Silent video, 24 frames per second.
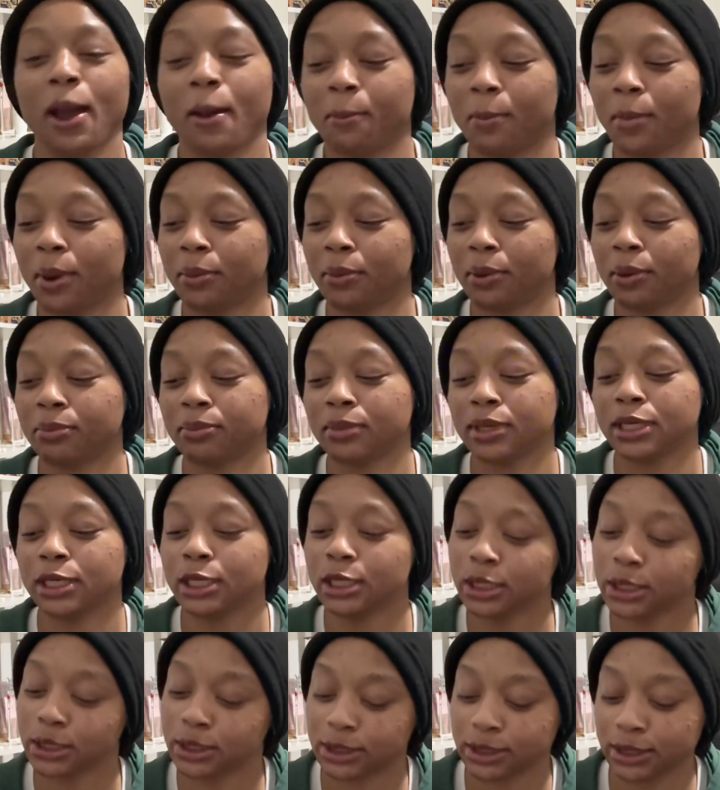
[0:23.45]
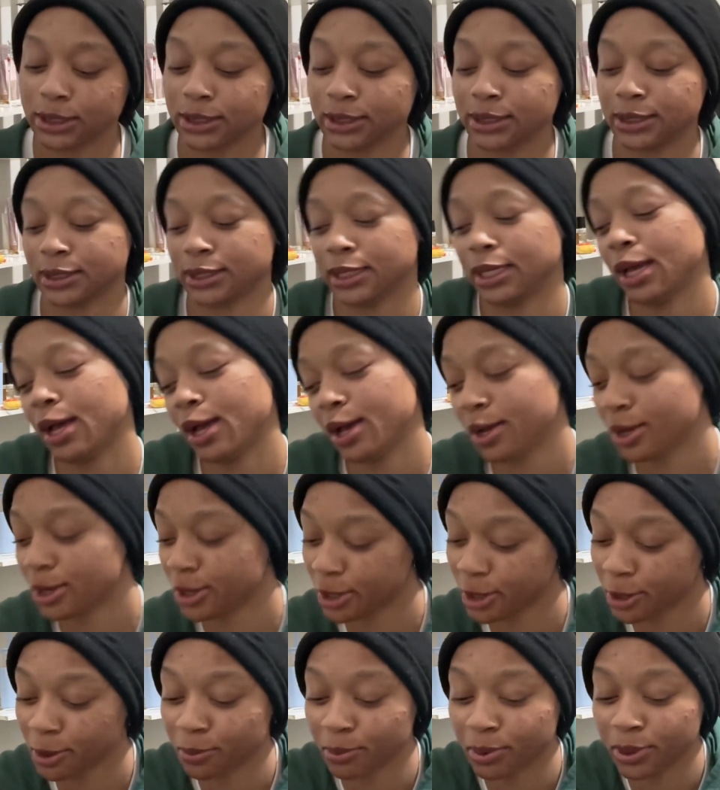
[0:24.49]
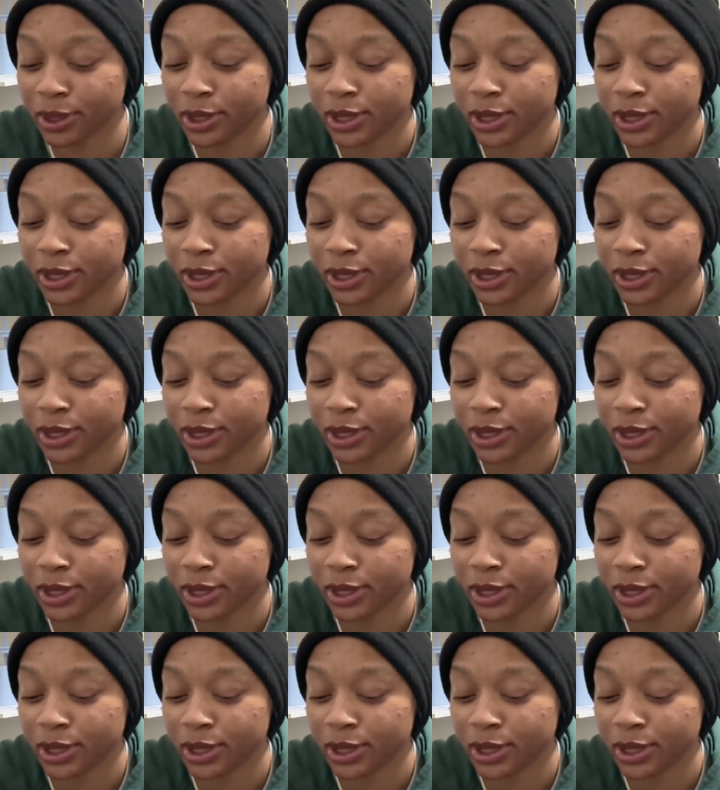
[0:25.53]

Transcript: my mama hooked us up